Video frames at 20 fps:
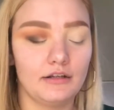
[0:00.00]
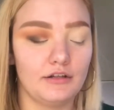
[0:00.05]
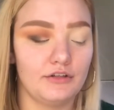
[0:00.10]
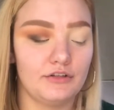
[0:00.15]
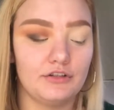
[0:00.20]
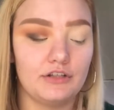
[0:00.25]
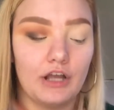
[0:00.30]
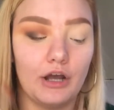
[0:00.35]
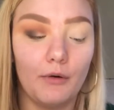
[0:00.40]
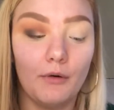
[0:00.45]

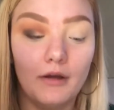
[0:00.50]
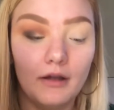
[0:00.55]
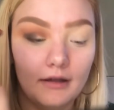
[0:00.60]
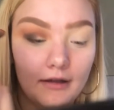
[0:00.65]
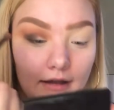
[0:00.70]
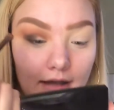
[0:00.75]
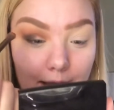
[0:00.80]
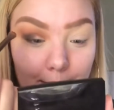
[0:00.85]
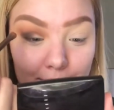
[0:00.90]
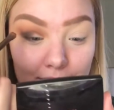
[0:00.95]
So
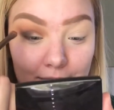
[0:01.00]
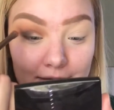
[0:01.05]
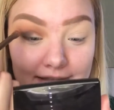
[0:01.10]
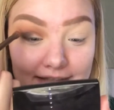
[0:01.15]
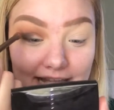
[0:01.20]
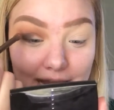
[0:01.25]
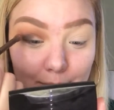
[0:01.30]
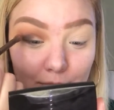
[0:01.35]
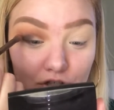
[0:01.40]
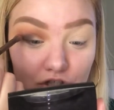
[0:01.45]
I'm going to
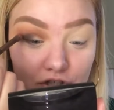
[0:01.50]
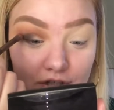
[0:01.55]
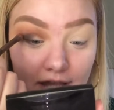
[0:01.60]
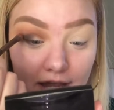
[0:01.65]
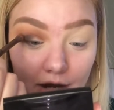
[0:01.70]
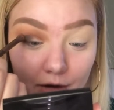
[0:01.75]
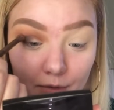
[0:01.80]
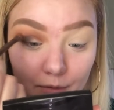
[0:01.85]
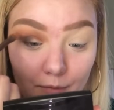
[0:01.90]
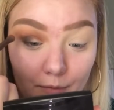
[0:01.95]
sandwich
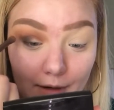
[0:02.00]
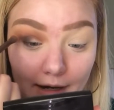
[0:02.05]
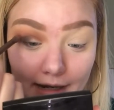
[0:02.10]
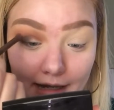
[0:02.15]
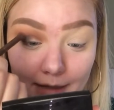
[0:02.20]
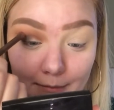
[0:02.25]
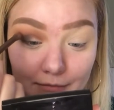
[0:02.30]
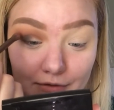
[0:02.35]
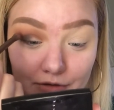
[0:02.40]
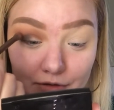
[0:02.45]
that right
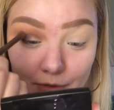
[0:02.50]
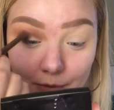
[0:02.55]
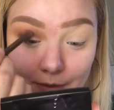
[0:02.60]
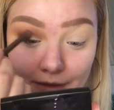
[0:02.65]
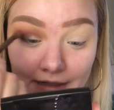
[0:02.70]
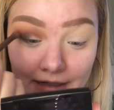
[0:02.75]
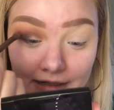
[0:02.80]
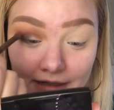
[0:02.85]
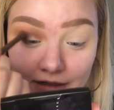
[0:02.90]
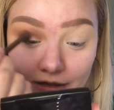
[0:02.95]
in
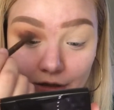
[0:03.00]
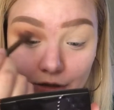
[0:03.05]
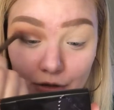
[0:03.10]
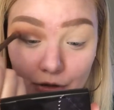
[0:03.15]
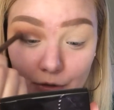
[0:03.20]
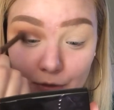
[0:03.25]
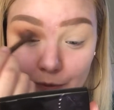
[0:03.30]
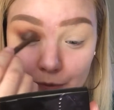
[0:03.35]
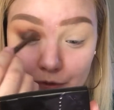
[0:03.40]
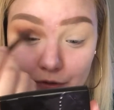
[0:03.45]
between
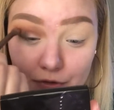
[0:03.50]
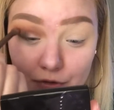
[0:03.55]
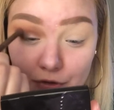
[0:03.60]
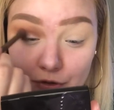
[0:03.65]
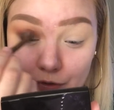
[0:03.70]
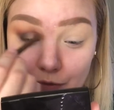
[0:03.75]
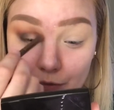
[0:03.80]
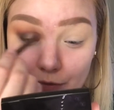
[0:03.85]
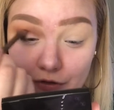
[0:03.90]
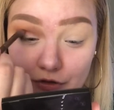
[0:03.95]
those
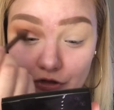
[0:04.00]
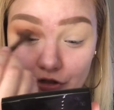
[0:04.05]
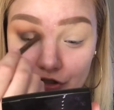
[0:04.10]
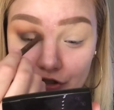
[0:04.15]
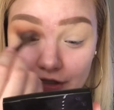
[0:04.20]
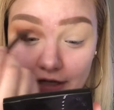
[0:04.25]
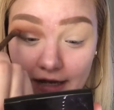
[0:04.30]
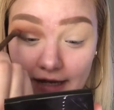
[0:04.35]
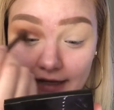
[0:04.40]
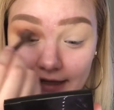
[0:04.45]
two
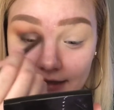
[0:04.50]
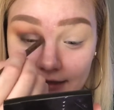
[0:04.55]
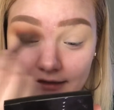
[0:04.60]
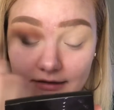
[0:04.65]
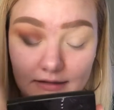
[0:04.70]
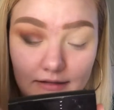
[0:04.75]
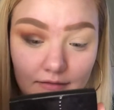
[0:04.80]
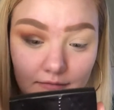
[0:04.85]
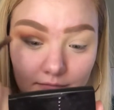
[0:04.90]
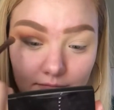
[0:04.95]
shades.